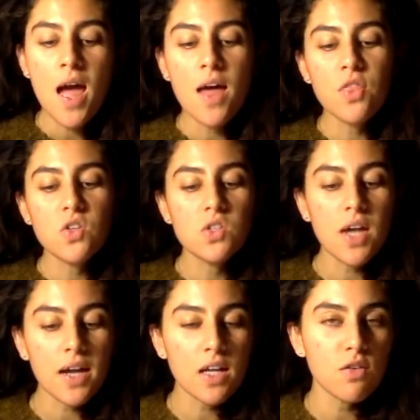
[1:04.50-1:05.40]
and the
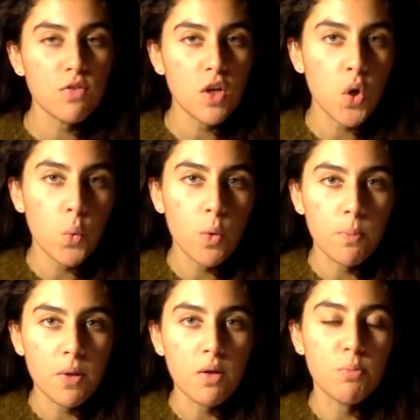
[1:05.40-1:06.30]
second video will
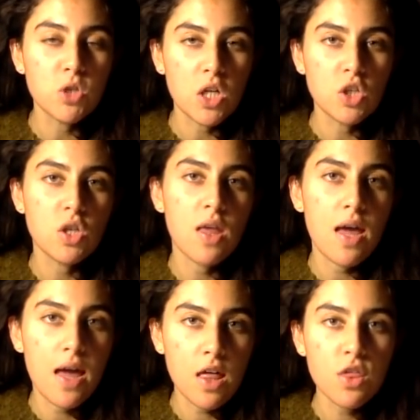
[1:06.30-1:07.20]
be pertaining to the
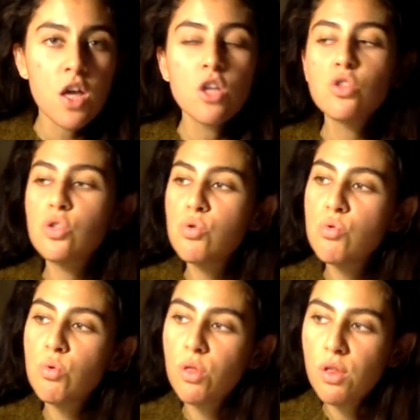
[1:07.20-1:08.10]
8th
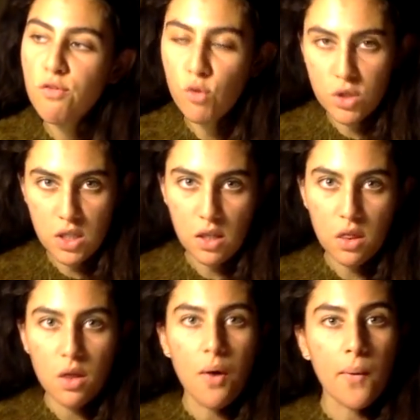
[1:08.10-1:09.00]
to the 14th.
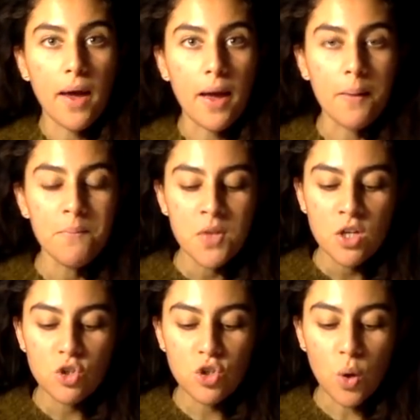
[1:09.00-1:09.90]
Okay,
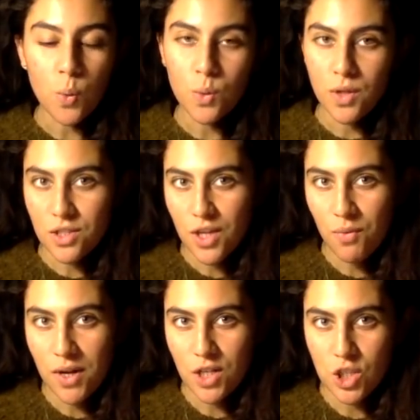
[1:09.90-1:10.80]
so let's get
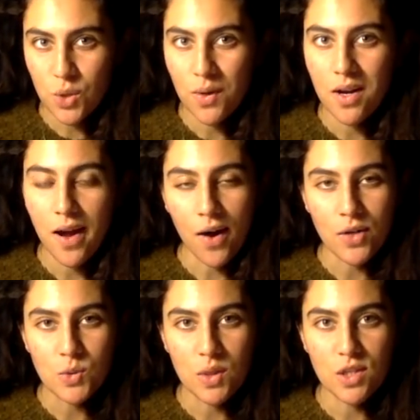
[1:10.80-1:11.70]
right into it,
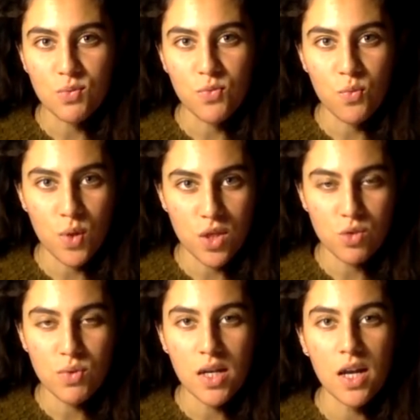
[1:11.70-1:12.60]
Aries, with this with
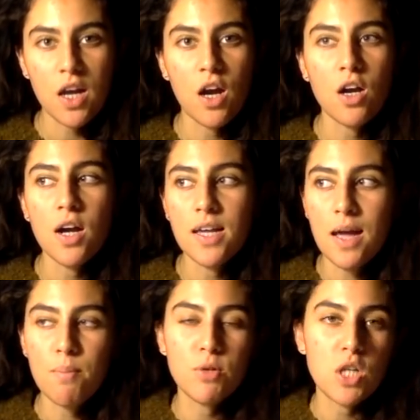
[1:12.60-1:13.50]
this reading here
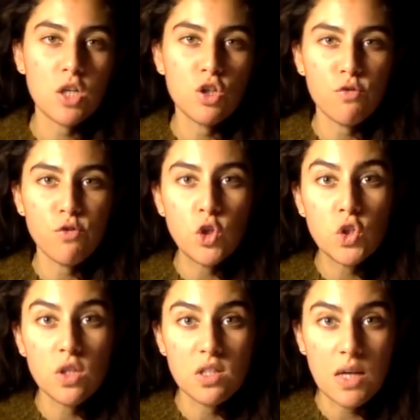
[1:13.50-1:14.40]
again, pertaining to the
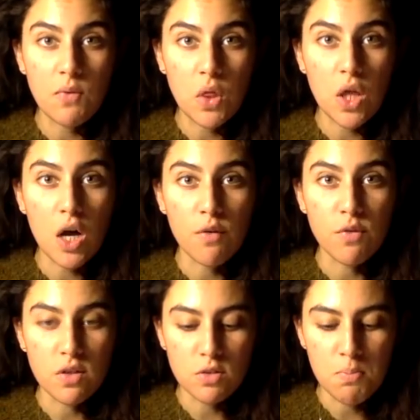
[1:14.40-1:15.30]
first to the seventh of
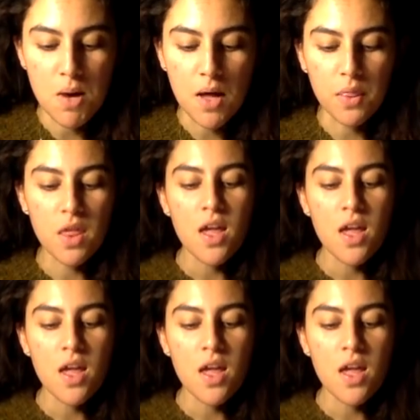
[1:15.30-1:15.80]
this month.